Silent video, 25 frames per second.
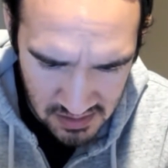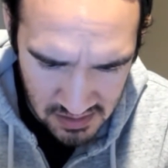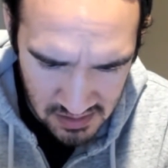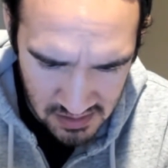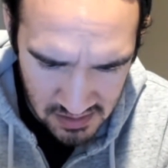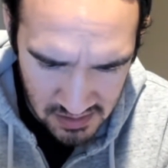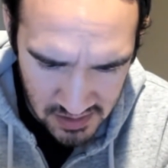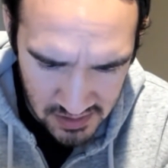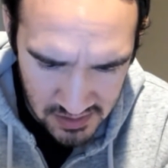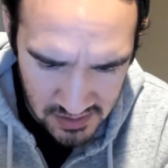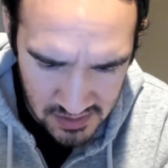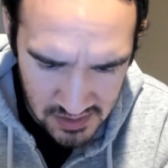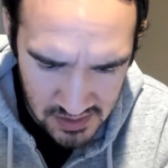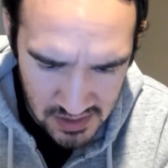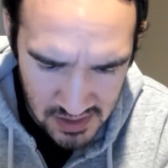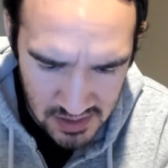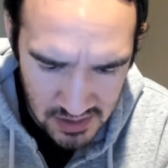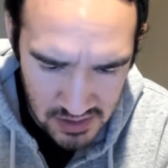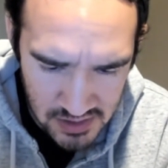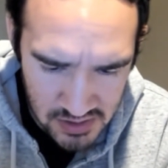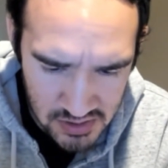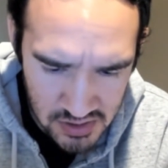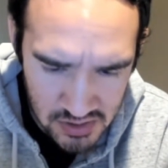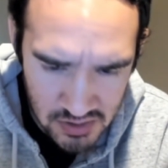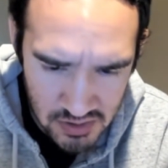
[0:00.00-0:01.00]
Let's see,
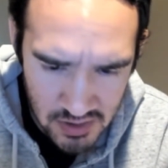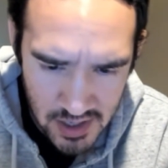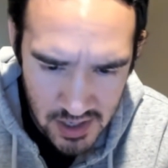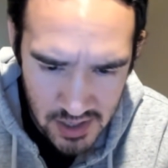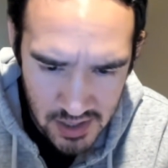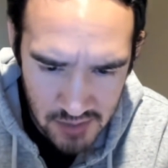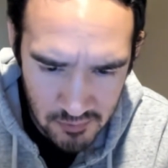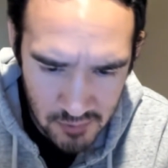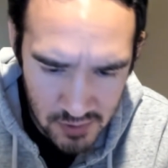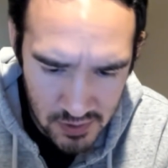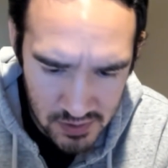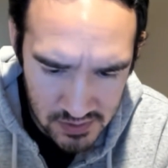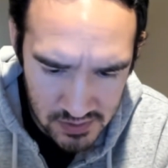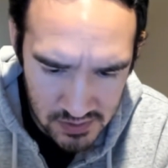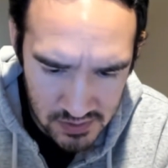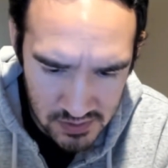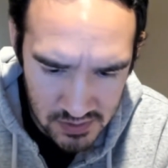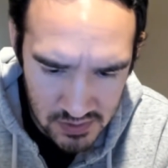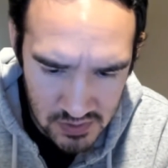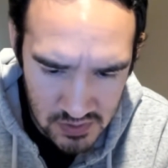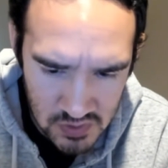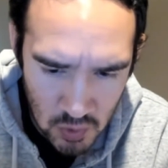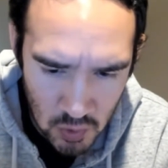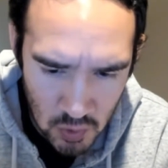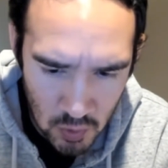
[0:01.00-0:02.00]
let's try, what is this,
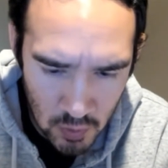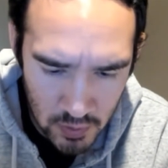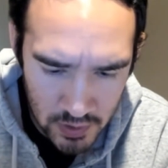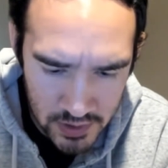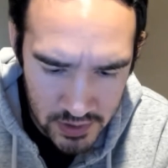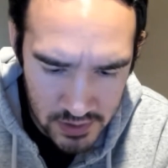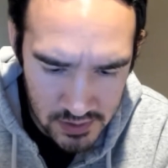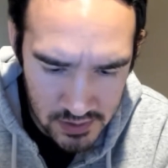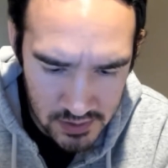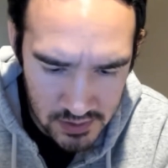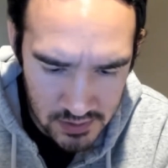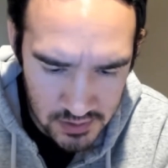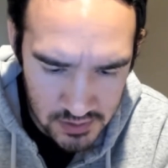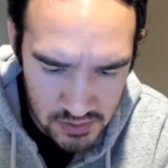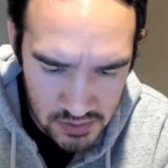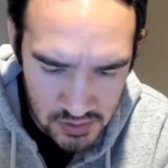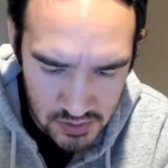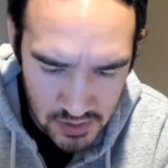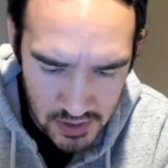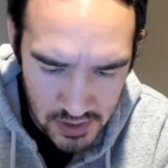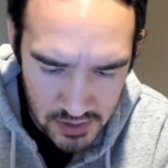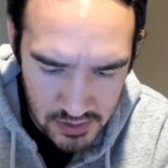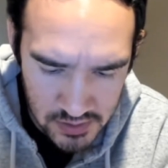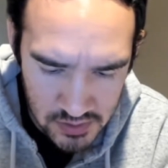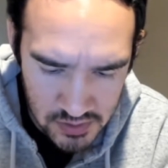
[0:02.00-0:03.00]
the Torrent? Let's
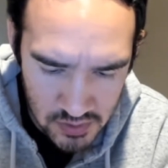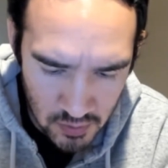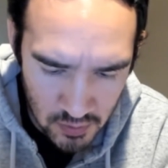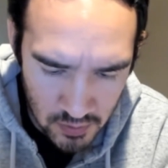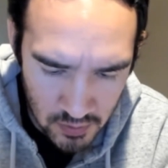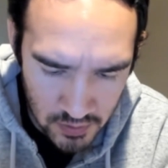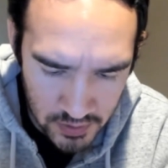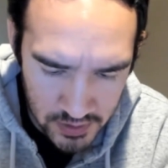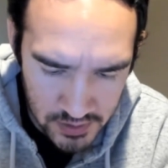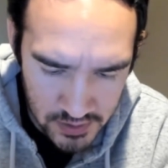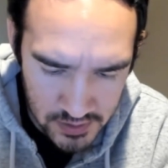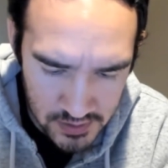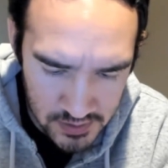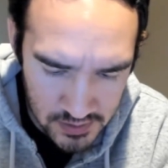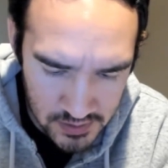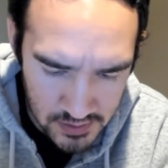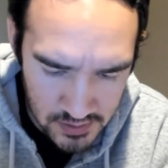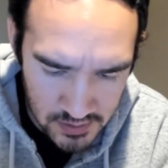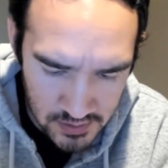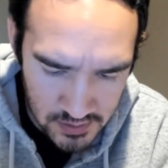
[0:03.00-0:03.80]
try the Torrent.